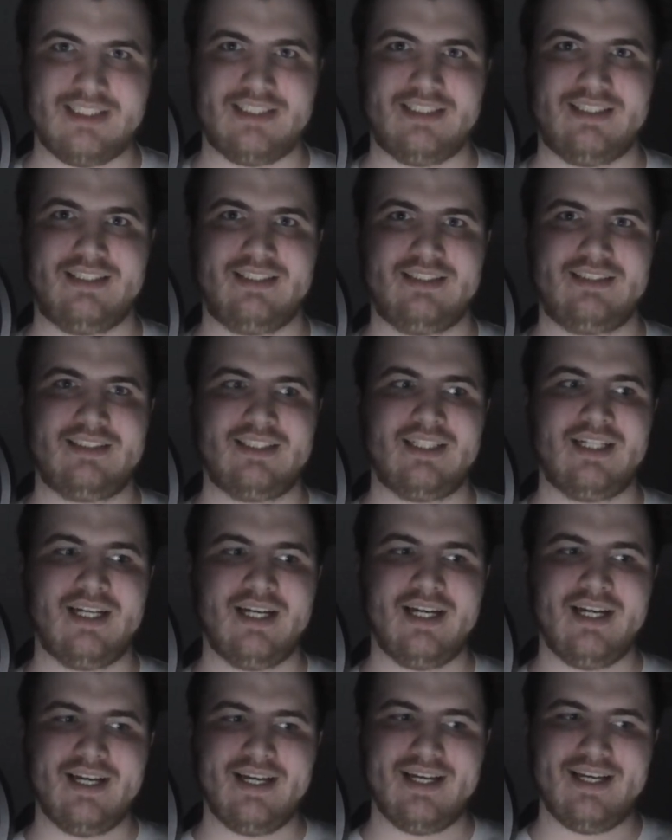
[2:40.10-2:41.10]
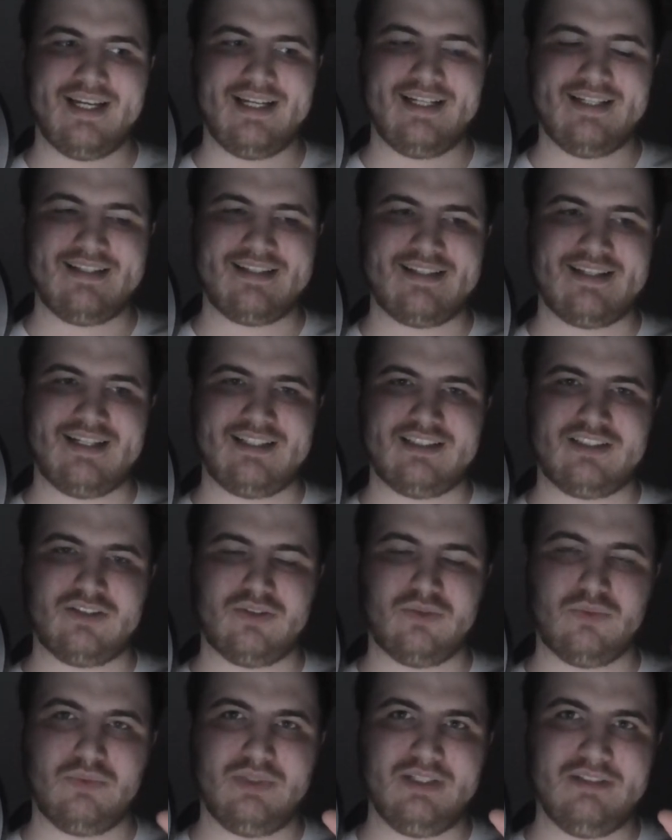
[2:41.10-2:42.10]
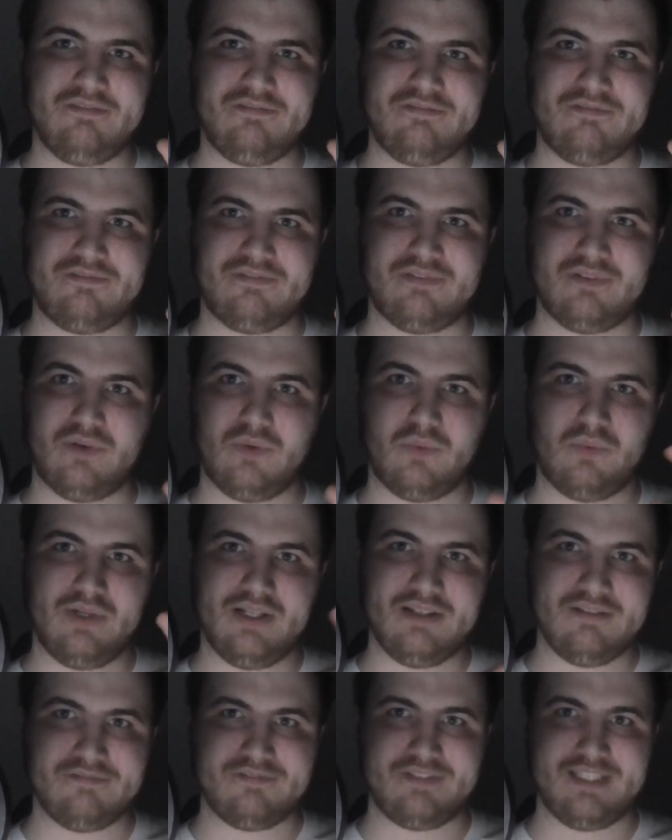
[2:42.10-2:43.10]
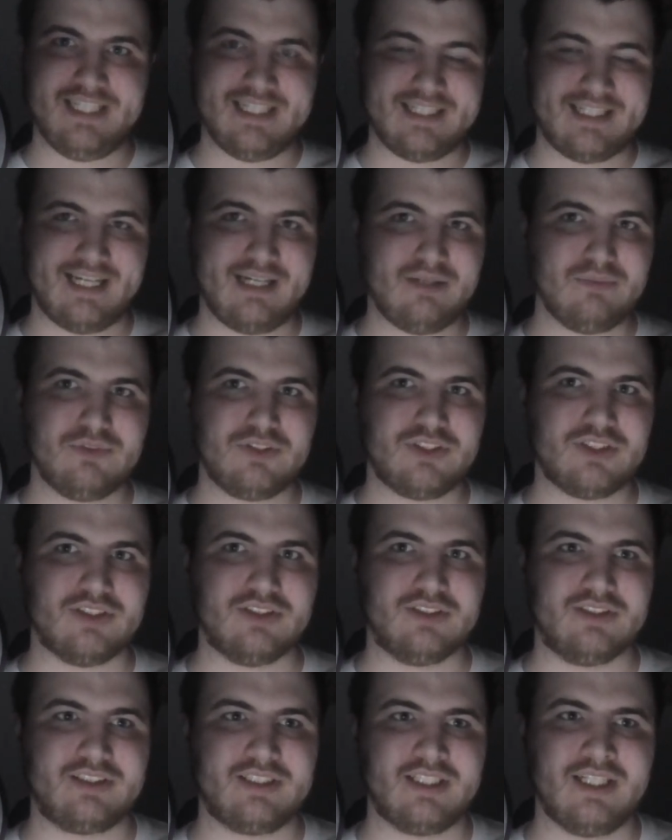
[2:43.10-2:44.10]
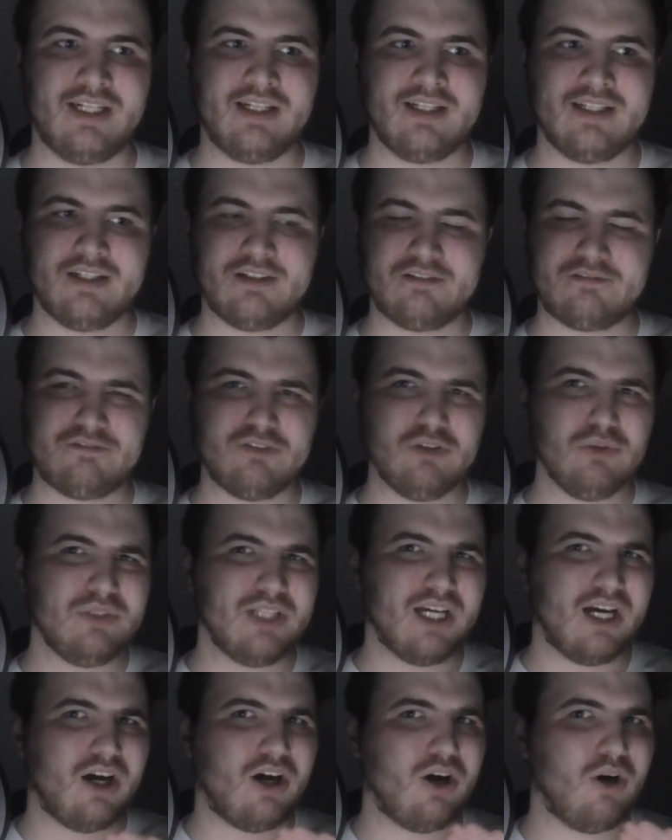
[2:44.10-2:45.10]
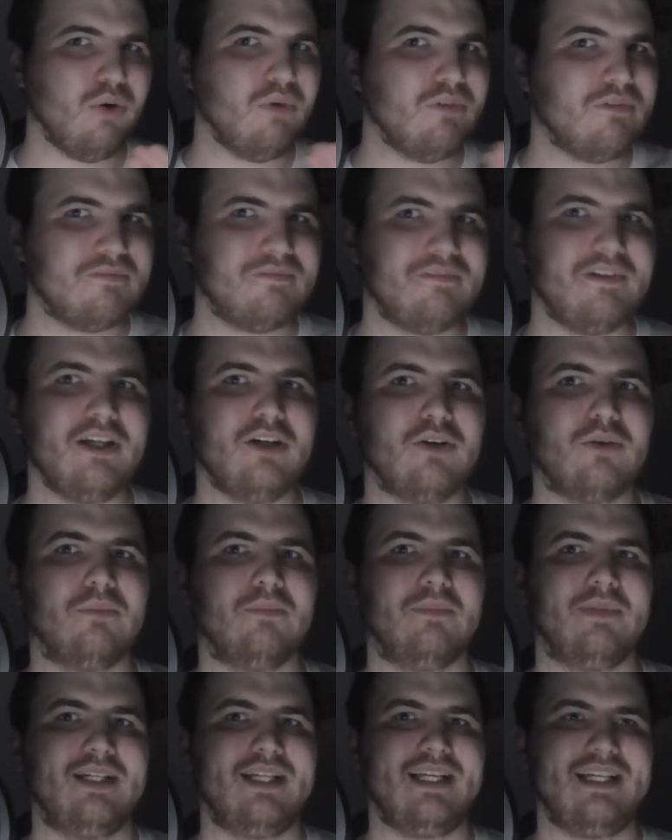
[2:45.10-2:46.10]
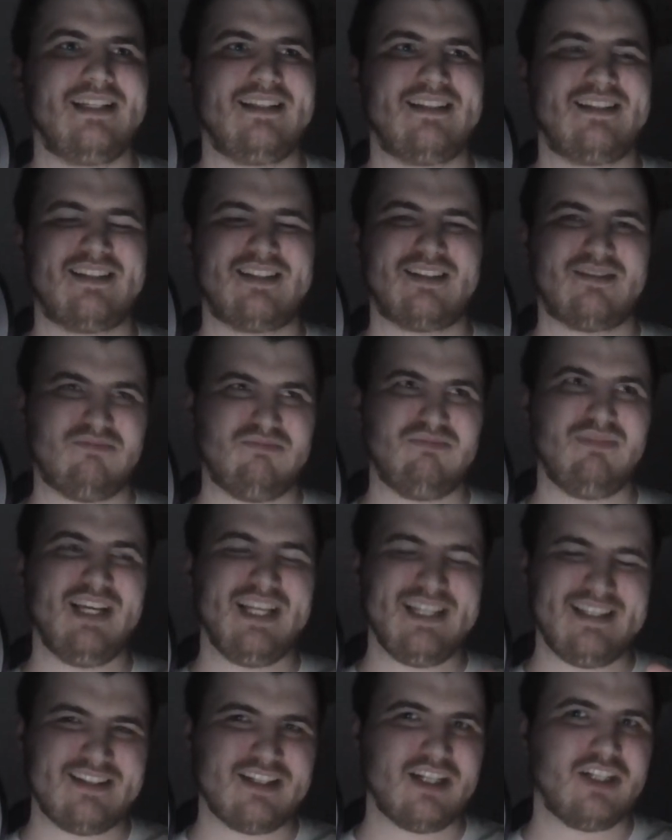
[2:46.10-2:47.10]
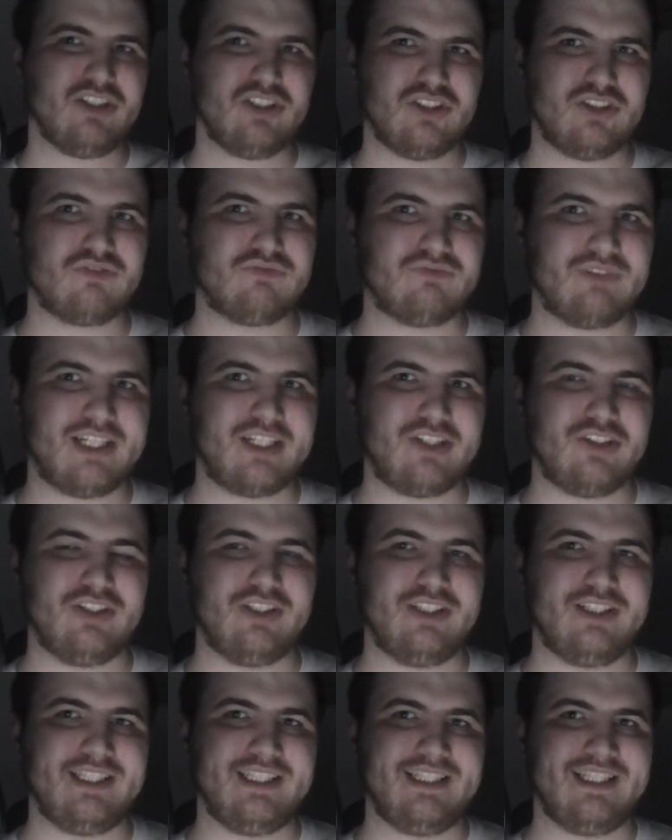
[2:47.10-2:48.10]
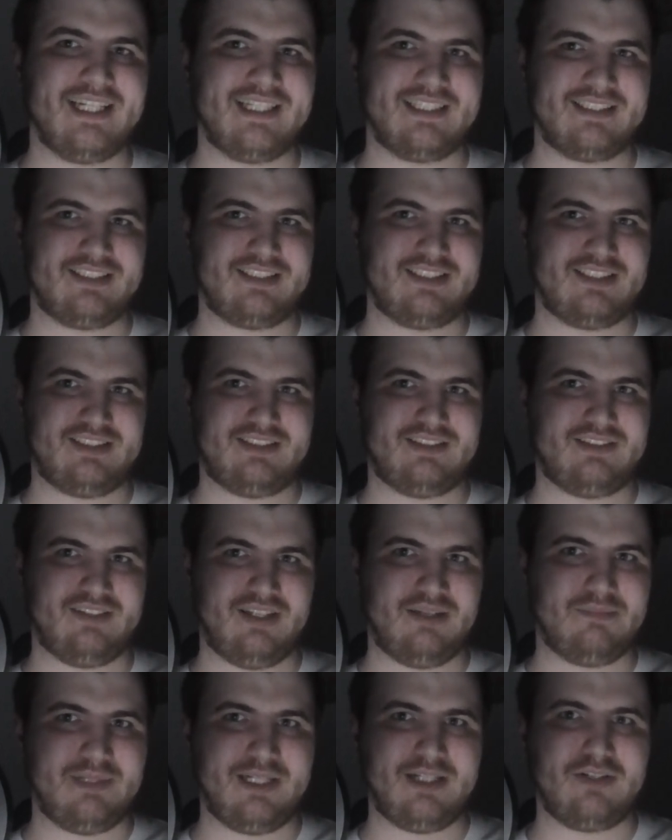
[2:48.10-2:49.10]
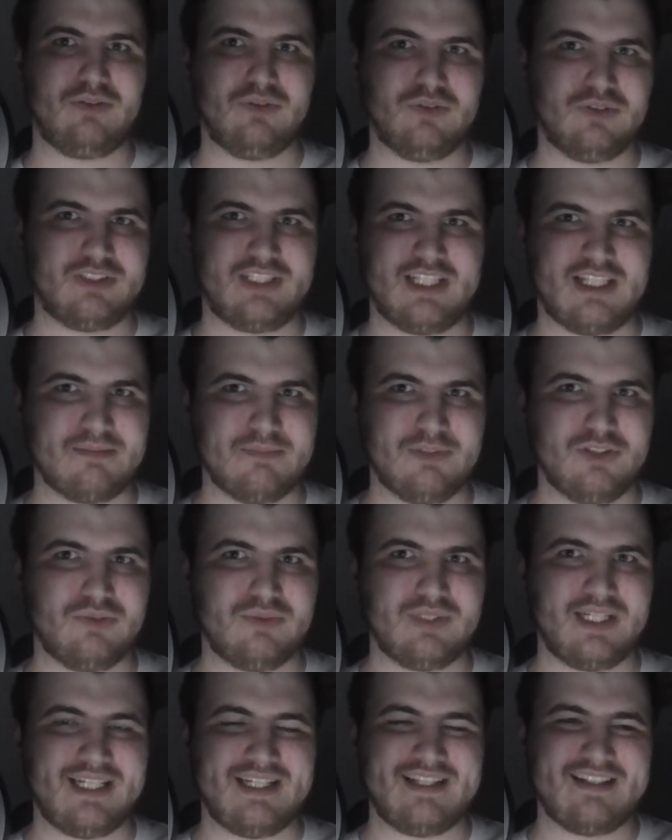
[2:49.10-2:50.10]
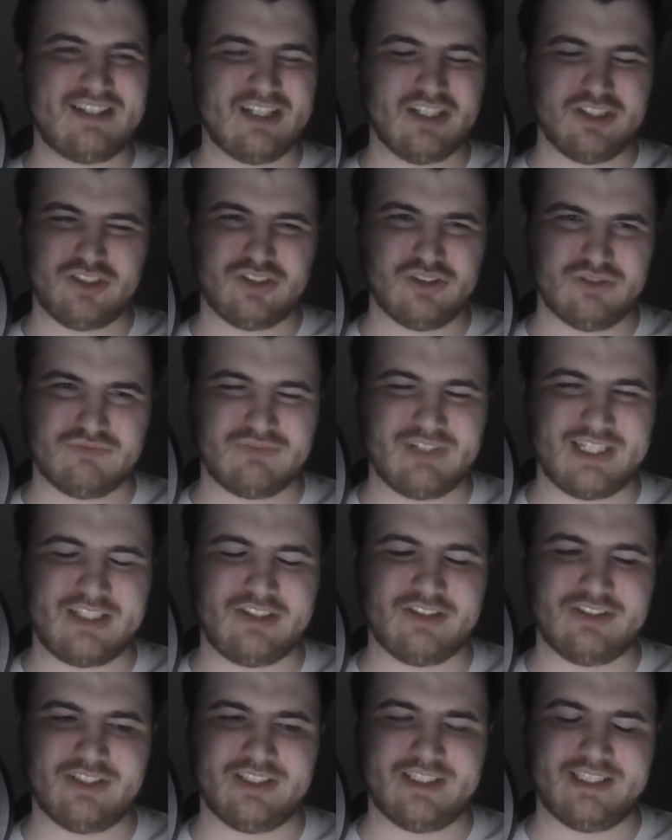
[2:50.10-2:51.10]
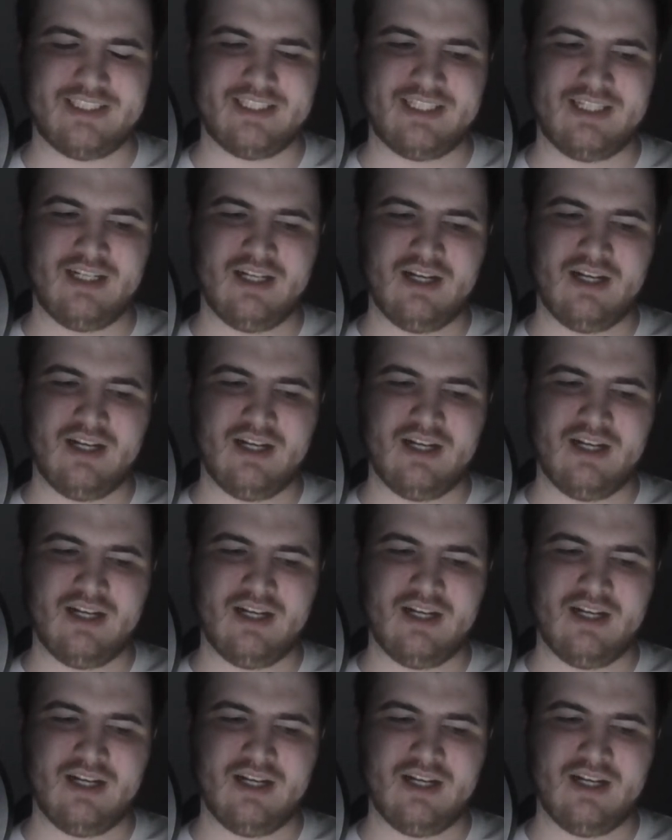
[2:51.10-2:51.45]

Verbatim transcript: in it is that with... With The Accountant, through the whole film, it's it's touched on regularly that about autism and all that. It's touched on regularly.